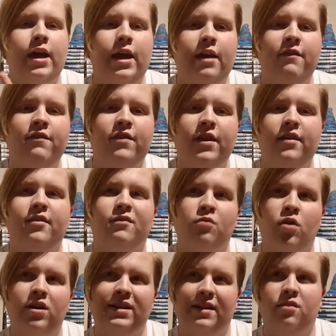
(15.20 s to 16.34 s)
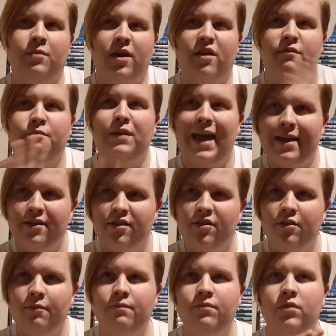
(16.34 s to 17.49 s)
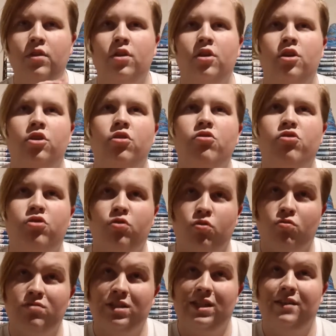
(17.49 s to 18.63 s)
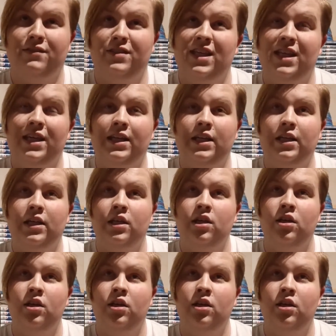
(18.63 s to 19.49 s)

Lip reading: If things have worked out the way I've planned them, you should already have seen